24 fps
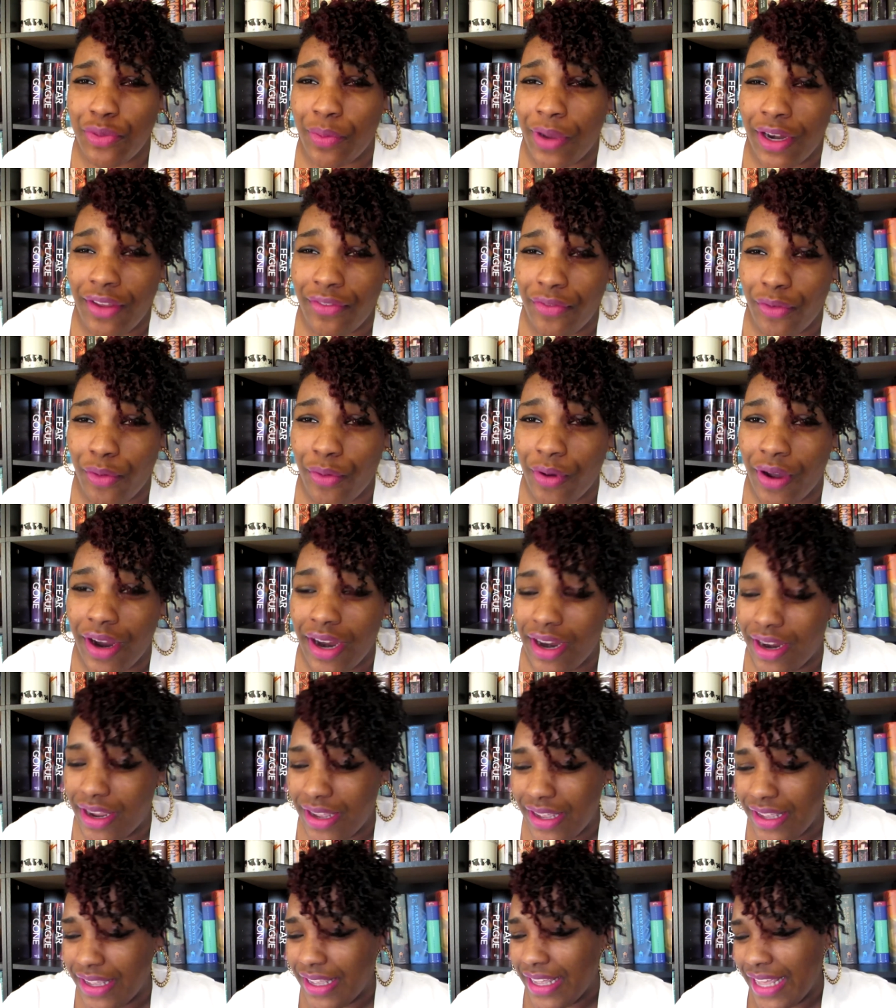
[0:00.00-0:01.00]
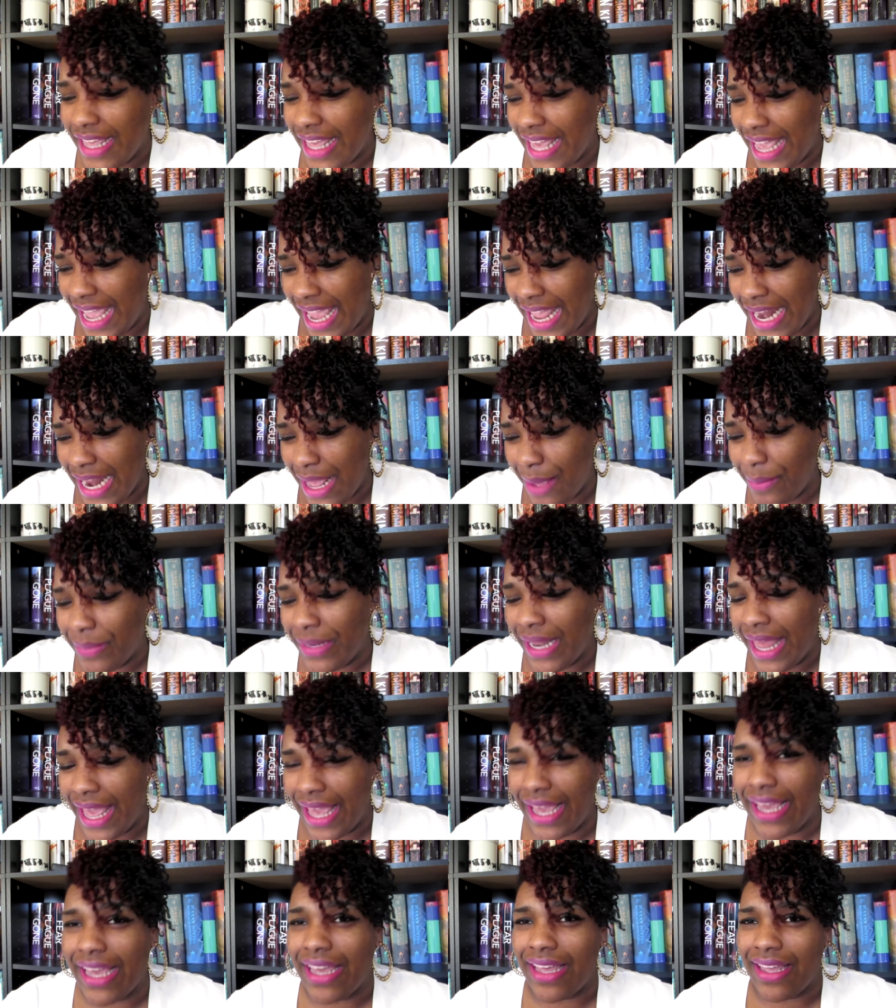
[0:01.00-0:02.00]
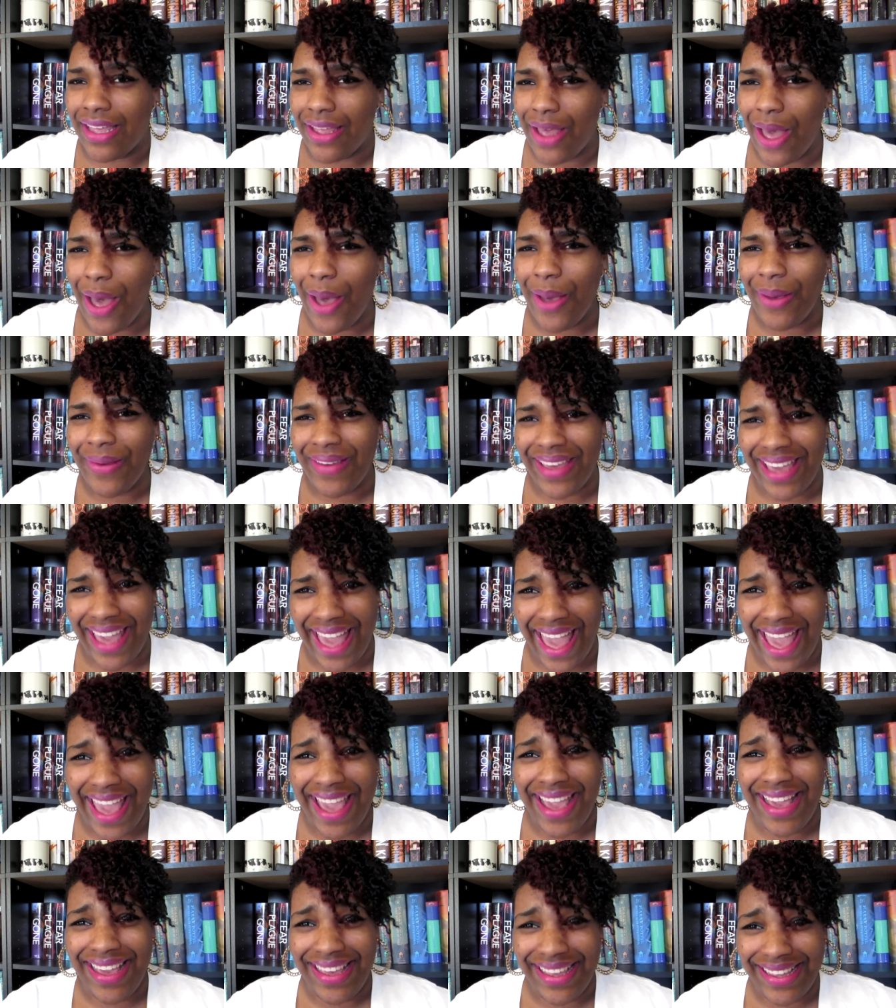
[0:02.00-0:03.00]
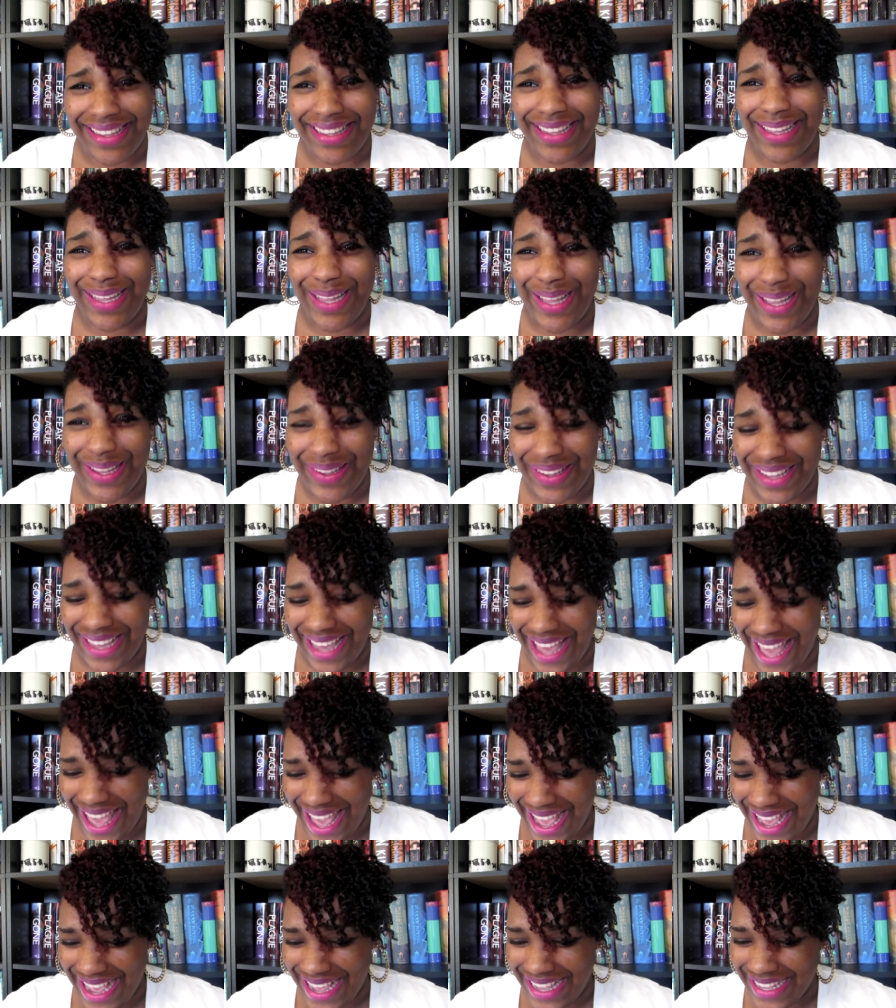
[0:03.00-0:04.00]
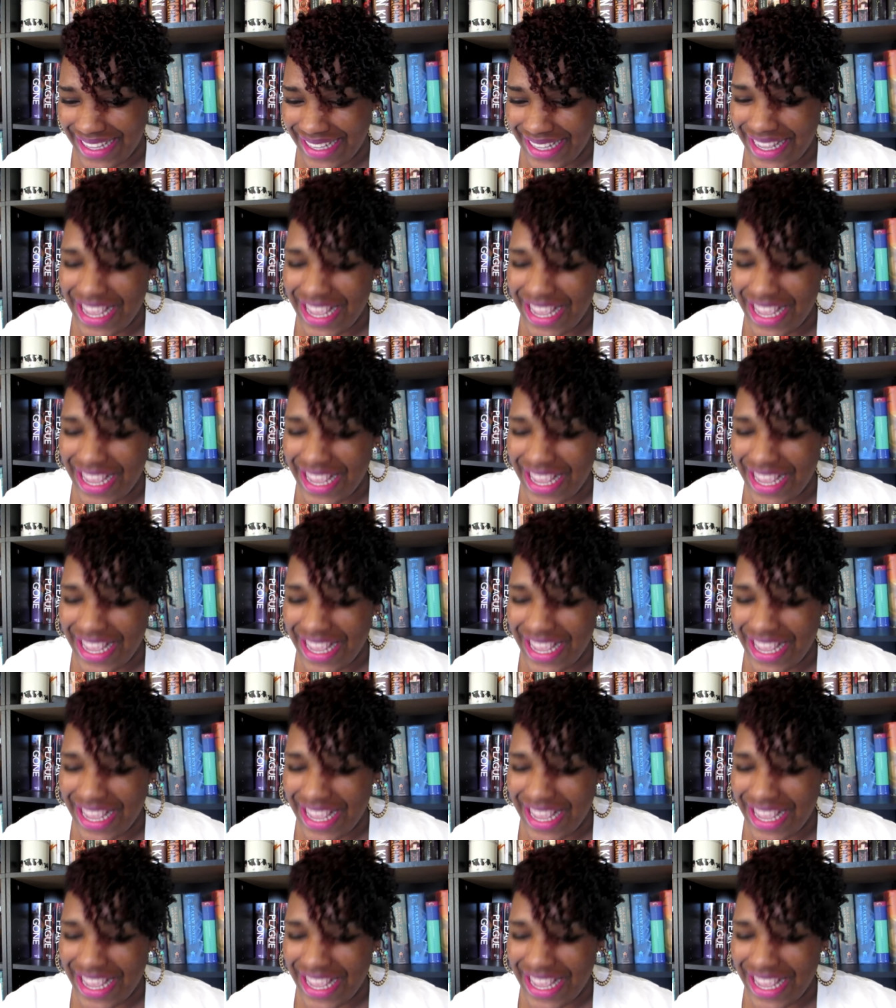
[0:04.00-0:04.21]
24. And I'm like, okay, okay.